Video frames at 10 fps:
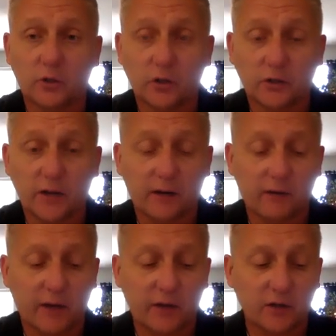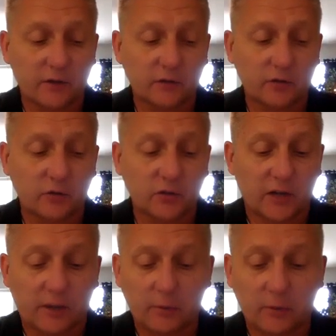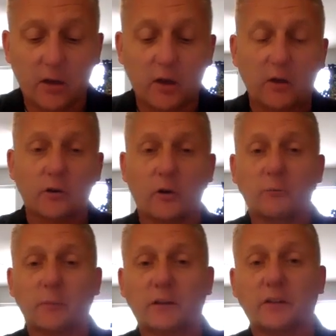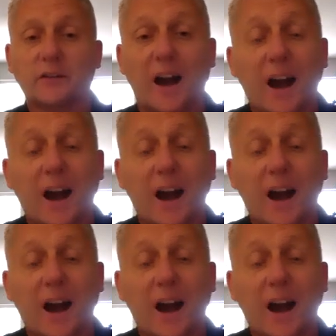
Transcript: take advantage of to set up your own business.